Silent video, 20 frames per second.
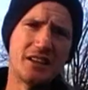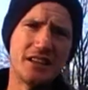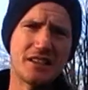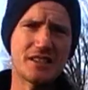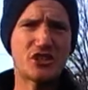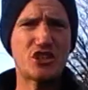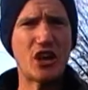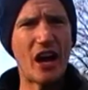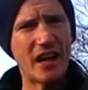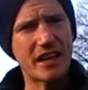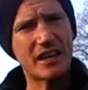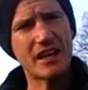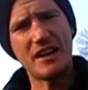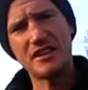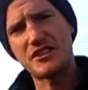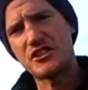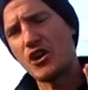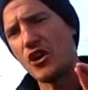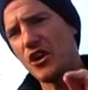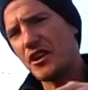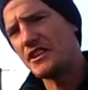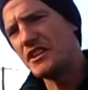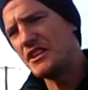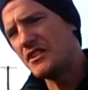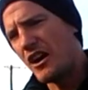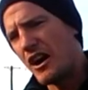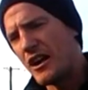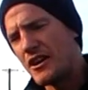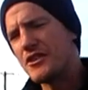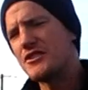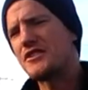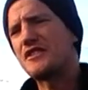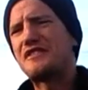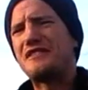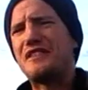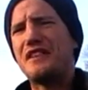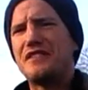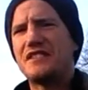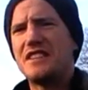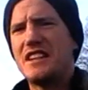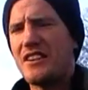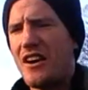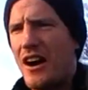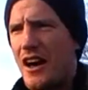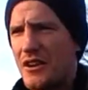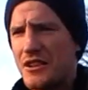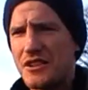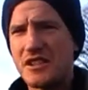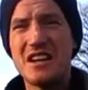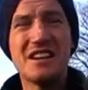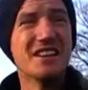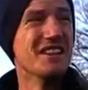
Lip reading: this jackass $30, $50.